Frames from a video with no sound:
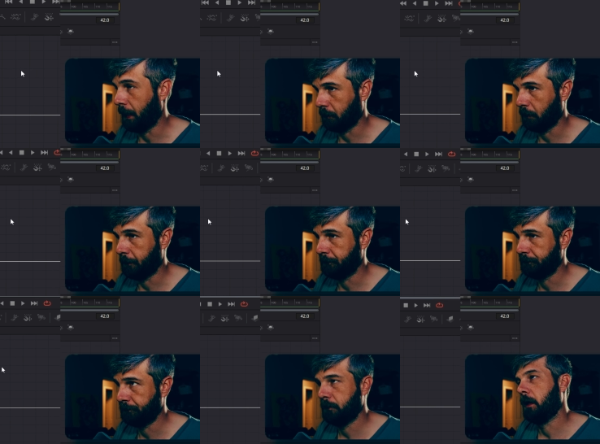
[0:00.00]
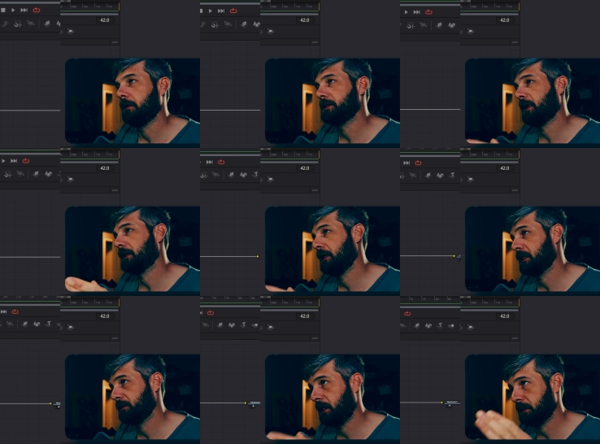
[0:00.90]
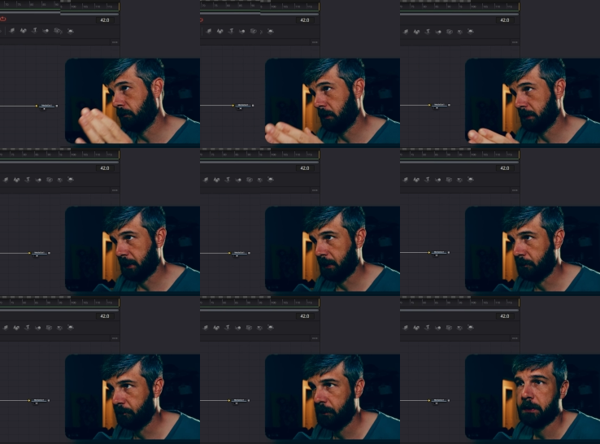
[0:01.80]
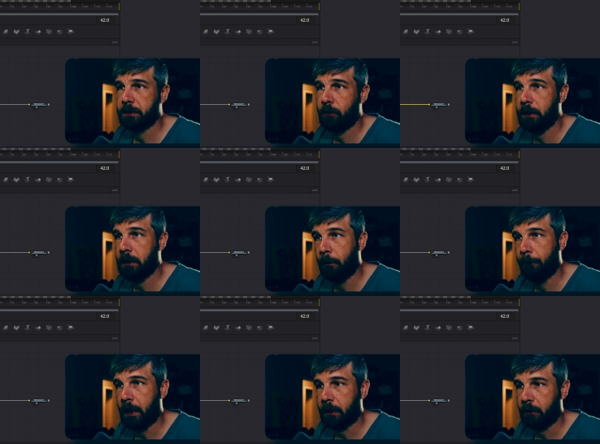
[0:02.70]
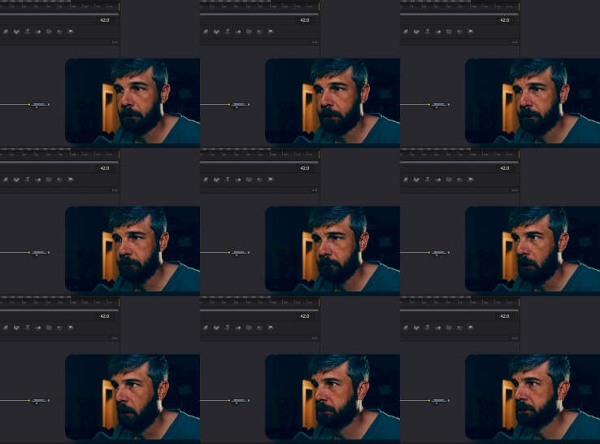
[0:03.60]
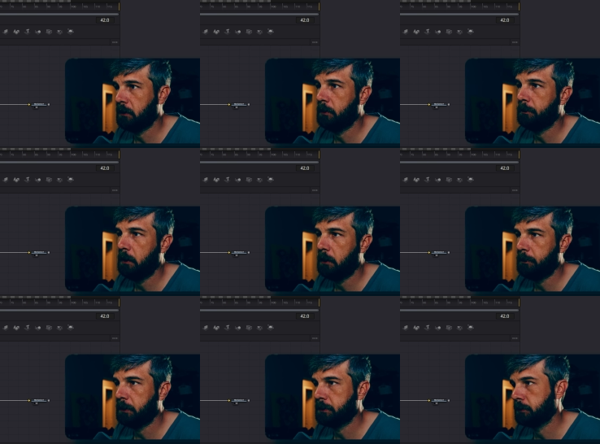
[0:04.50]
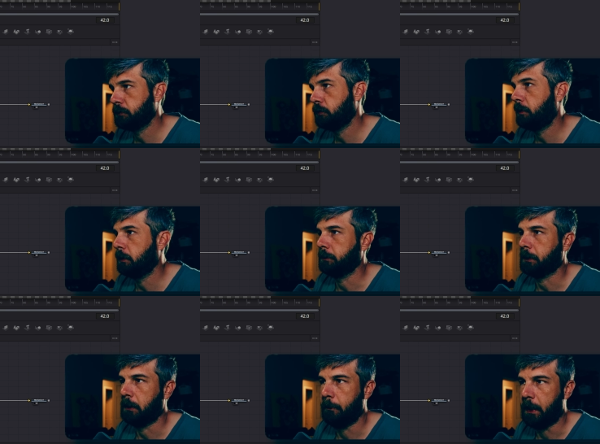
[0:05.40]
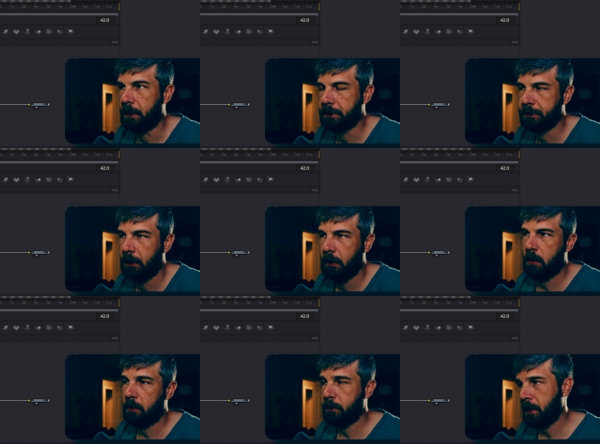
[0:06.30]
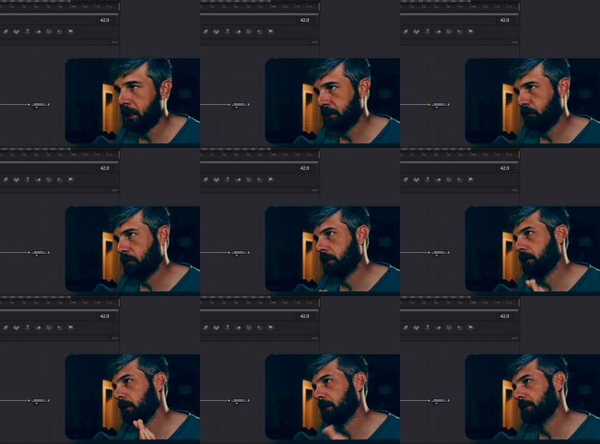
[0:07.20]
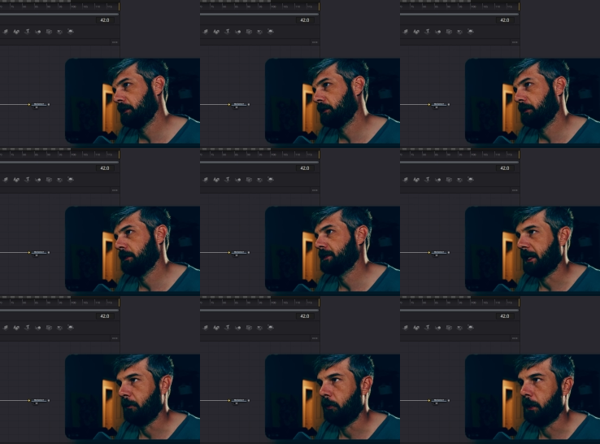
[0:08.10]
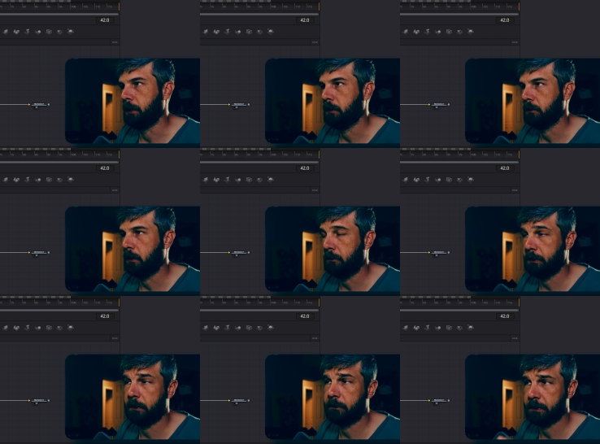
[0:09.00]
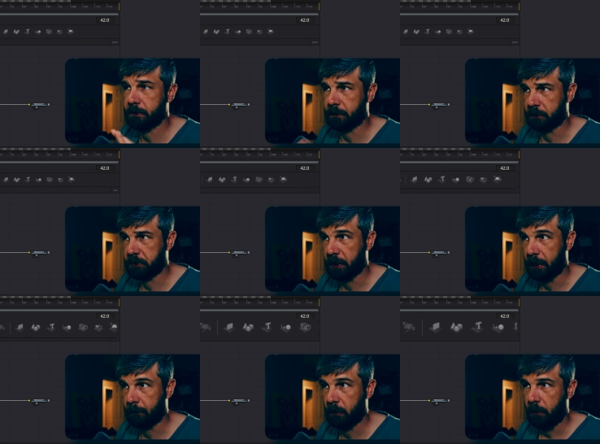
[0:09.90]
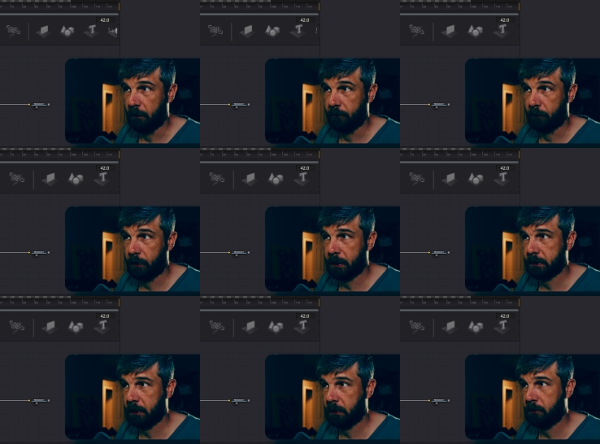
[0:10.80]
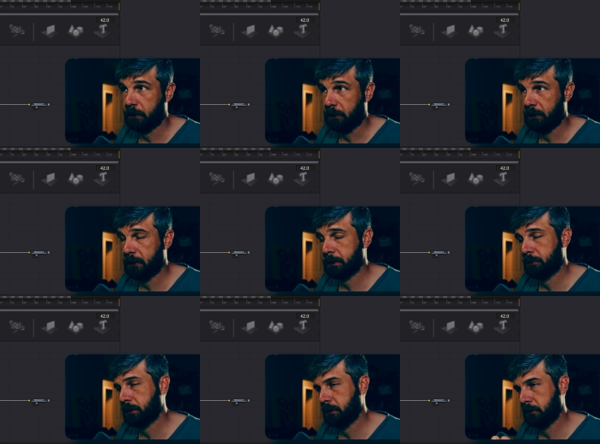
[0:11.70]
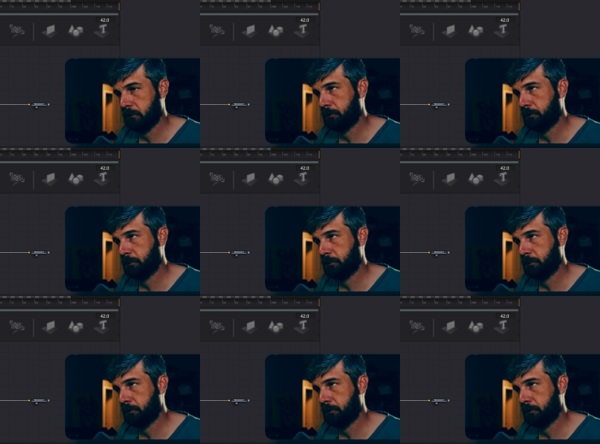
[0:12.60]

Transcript: background. All right, let's make a text box for our title. So we need a background node. And let's go up here to our toolbar and look at our masks. All the masks work essentially the same way. The only difference is their shape. We have the rectangle and ellipse, which are